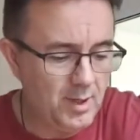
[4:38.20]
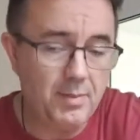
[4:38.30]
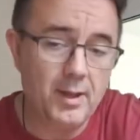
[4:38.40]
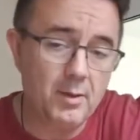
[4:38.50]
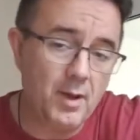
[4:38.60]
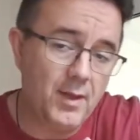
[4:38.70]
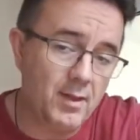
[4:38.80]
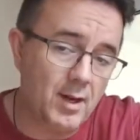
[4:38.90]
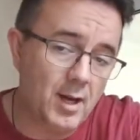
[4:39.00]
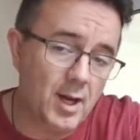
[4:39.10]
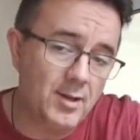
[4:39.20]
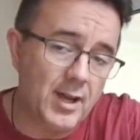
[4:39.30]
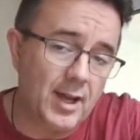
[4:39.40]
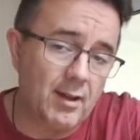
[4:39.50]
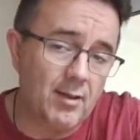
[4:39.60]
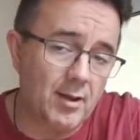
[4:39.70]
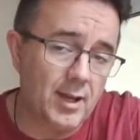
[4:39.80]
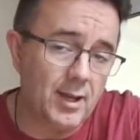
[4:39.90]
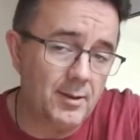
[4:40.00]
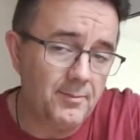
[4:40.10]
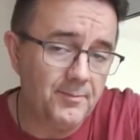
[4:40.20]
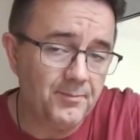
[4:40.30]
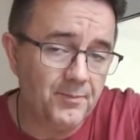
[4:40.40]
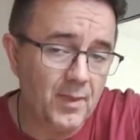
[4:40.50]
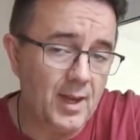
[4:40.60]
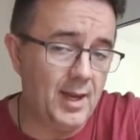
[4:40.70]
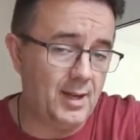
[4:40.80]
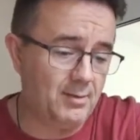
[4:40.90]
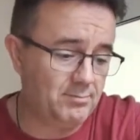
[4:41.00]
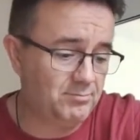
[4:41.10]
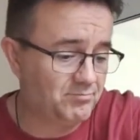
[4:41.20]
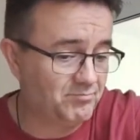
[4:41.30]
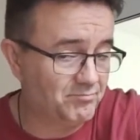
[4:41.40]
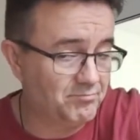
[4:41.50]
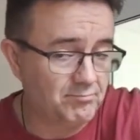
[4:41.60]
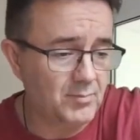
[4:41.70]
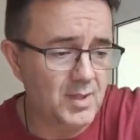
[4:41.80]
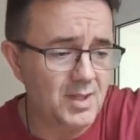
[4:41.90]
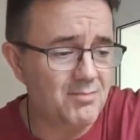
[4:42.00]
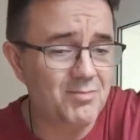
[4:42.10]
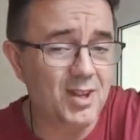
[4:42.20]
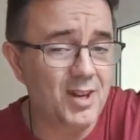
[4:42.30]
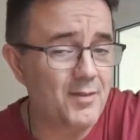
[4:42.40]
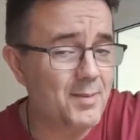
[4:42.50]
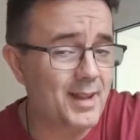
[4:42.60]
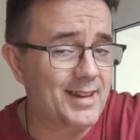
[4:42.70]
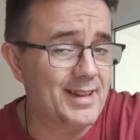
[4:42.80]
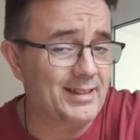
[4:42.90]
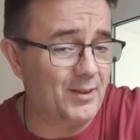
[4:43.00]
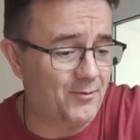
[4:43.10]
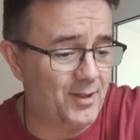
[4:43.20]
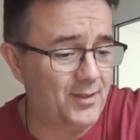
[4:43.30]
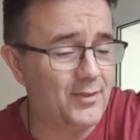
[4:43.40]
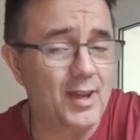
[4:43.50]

By the way, these are large eggs, okay? Don't know if it makes any difference.